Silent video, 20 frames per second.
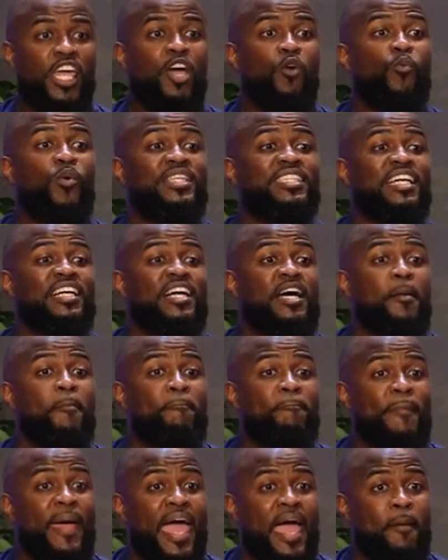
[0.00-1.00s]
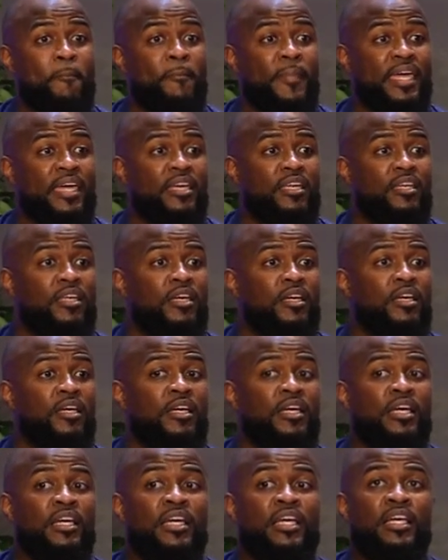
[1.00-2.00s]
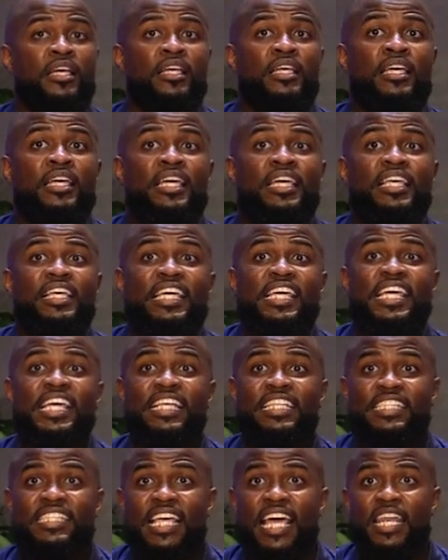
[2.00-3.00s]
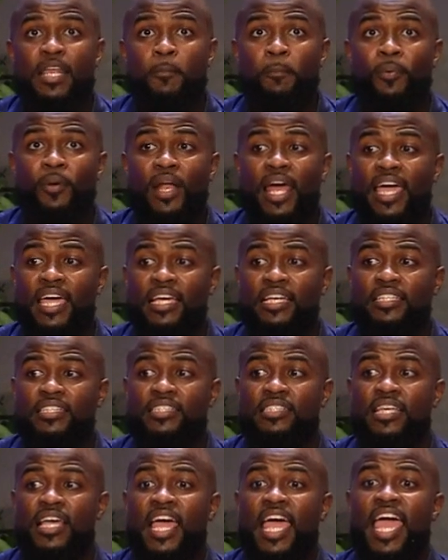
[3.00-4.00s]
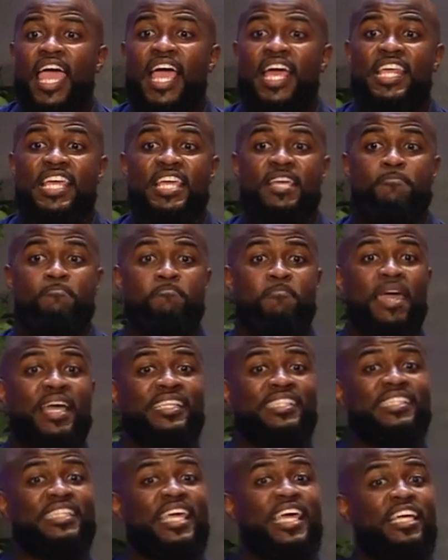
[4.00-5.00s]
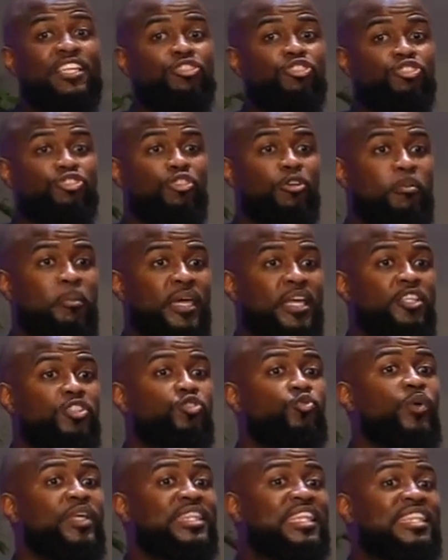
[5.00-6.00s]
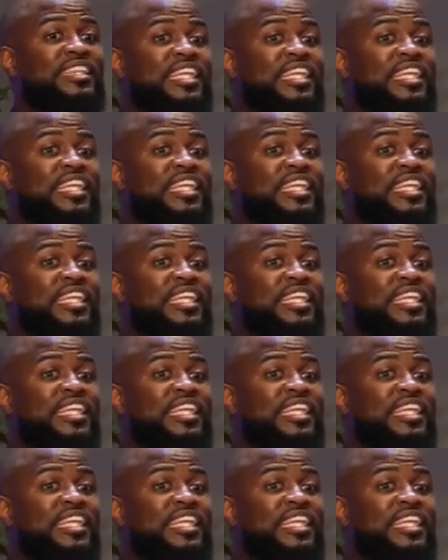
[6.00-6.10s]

It was a commandment he set in place, and he mixed instruments with the